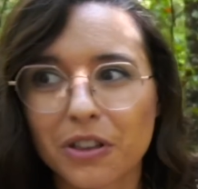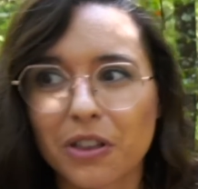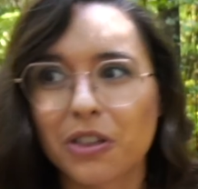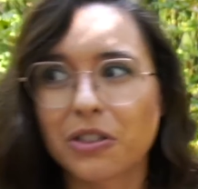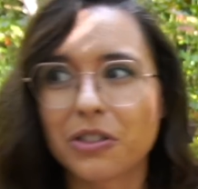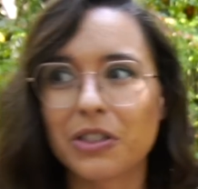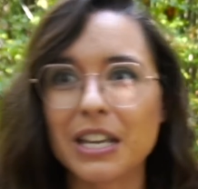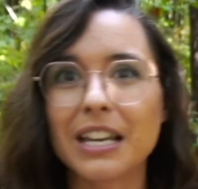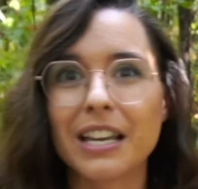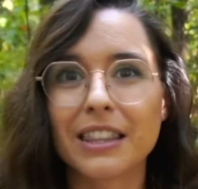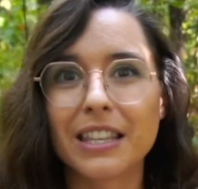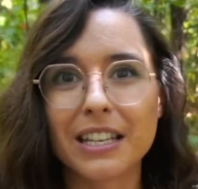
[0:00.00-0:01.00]

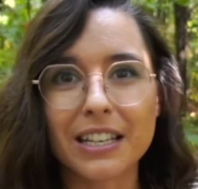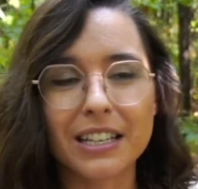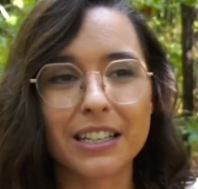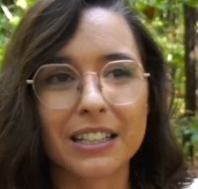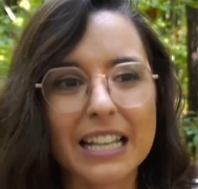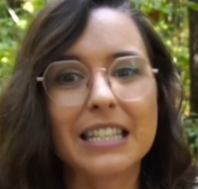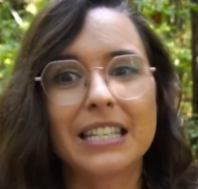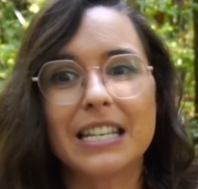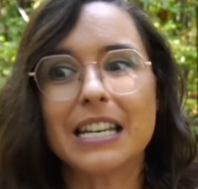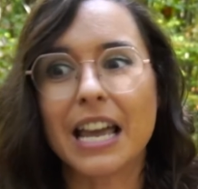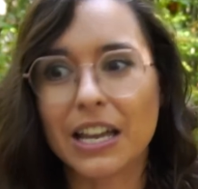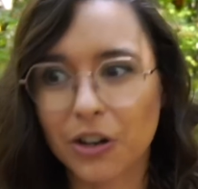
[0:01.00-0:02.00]
the
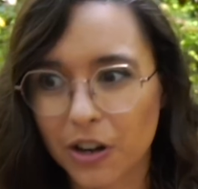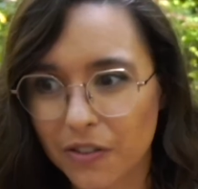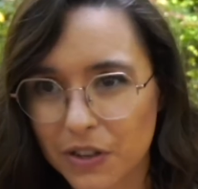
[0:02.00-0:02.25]
instigator of